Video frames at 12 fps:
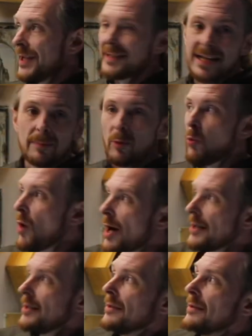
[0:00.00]
Example
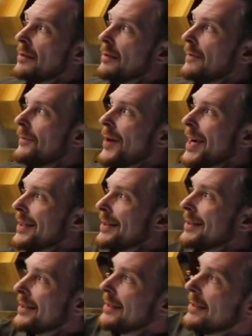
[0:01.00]
1,
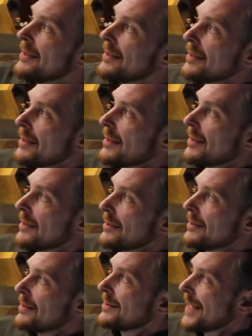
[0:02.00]
find the
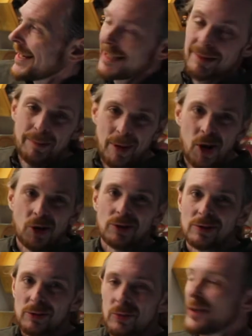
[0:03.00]
second
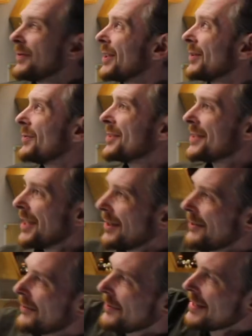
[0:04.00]
partial derivatives
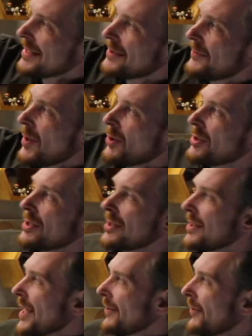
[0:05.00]
of this
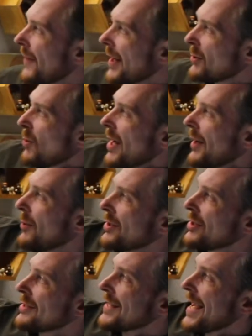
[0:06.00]
function f of xy,
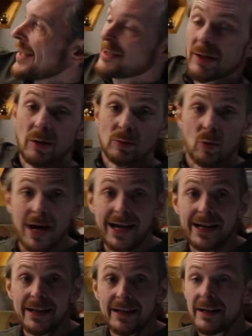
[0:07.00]
which is x cos
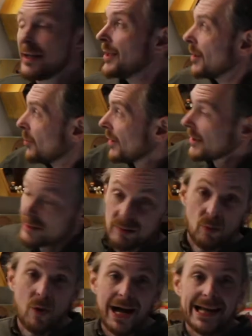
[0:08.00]
y plus
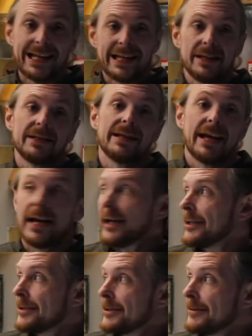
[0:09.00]
y e to the
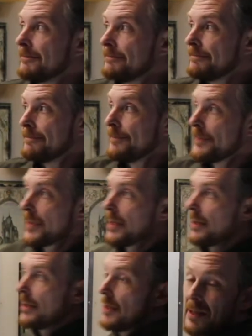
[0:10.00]
x.
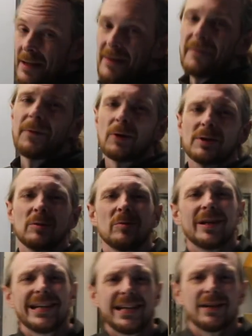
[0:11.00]
The first thing
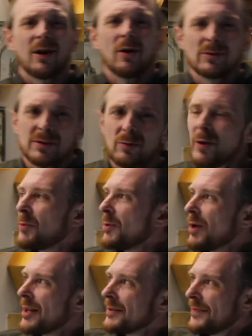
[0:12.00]
we need also when we
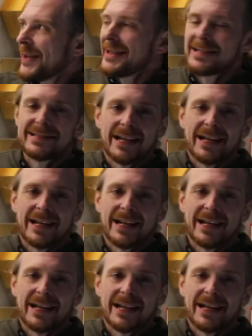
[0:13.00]
want to find these